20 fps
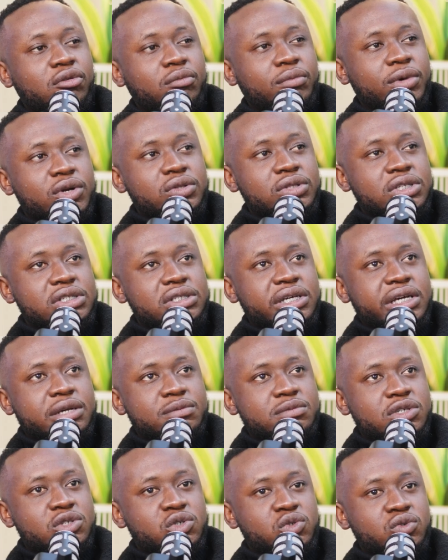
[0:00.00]
But on the
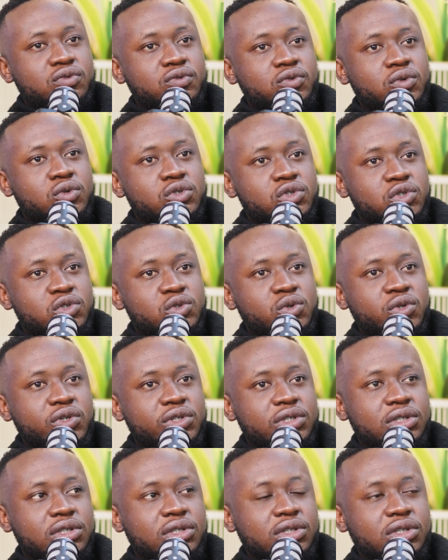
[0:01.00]
times that you fall
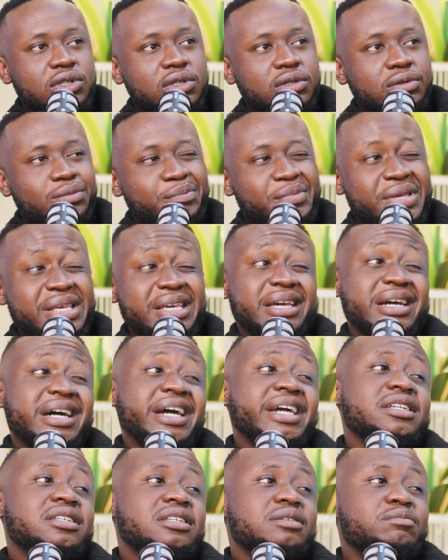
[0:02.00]
short, be
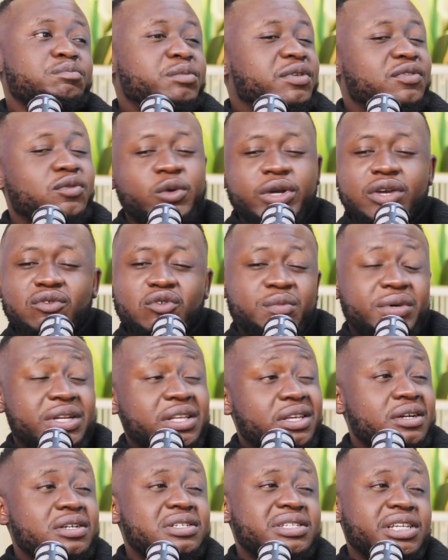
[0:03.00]
kind before
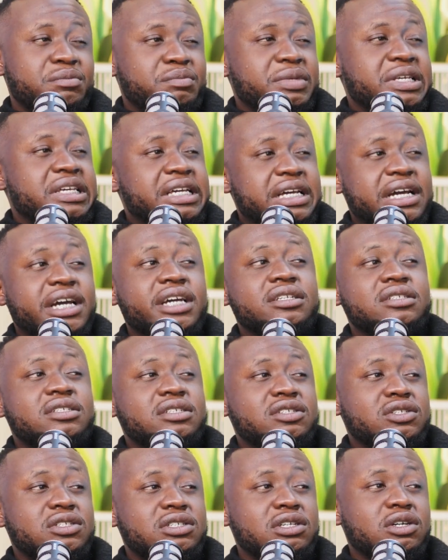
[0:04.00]
everybody else. Like be kind
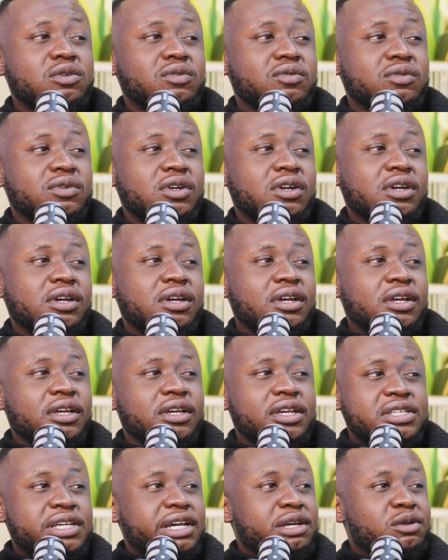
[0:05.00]
to yourself.
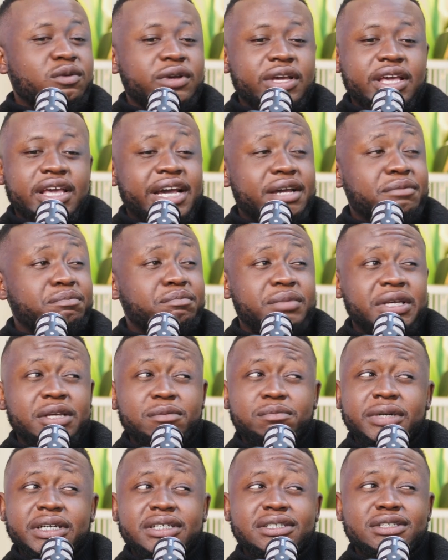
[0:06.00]
Because I know, I
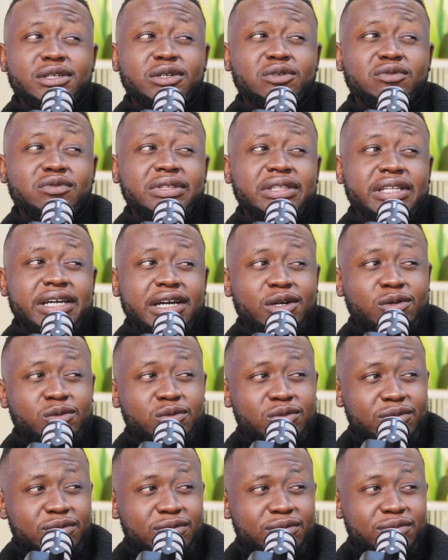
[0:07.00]
beat myself
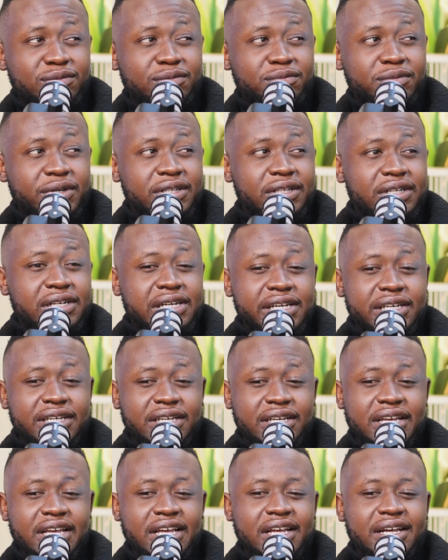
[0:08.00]
down, brother.
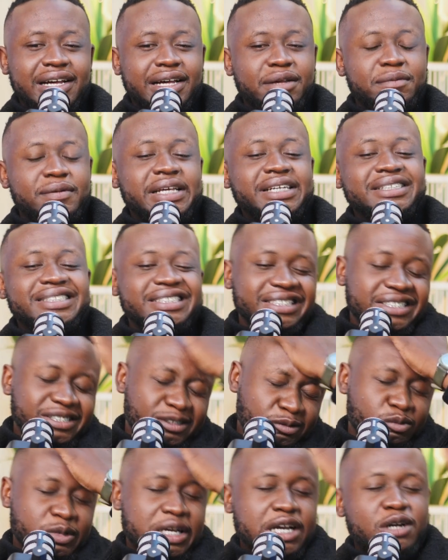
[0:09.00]
Like I'd be like,
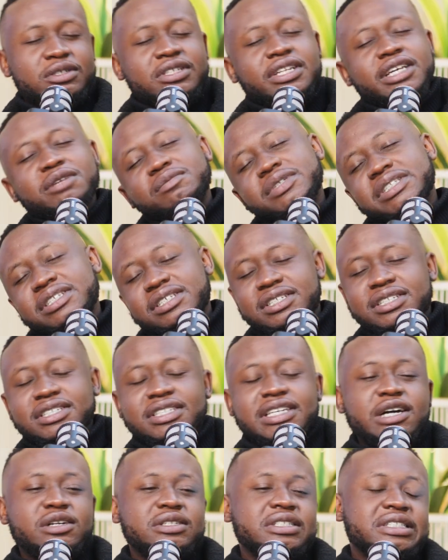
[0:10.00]
how did I miss
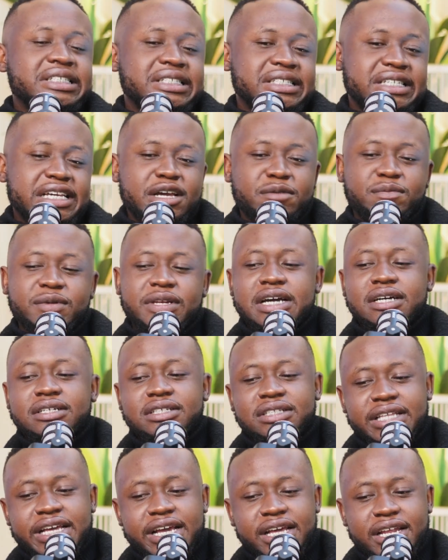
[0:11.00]
this? How did this happen? How
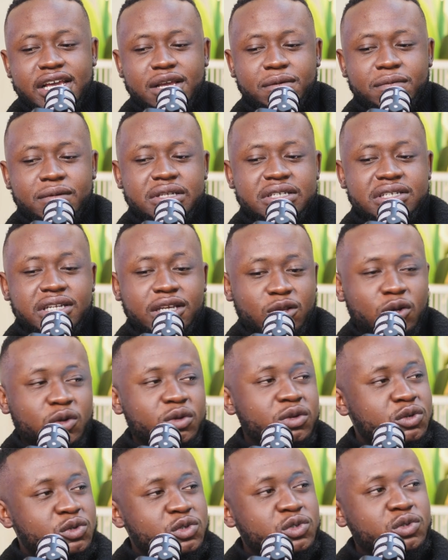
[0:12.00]
did that happen? It's like,
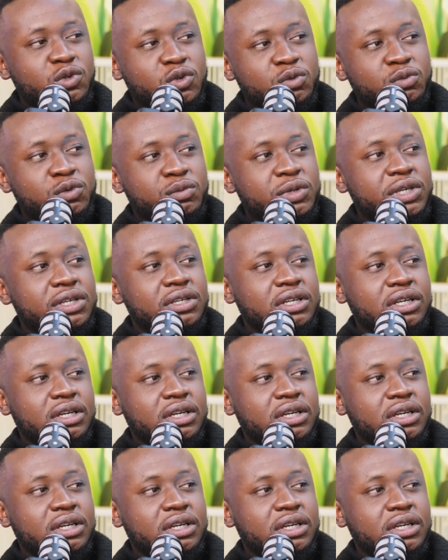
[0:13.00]
you're also a human being.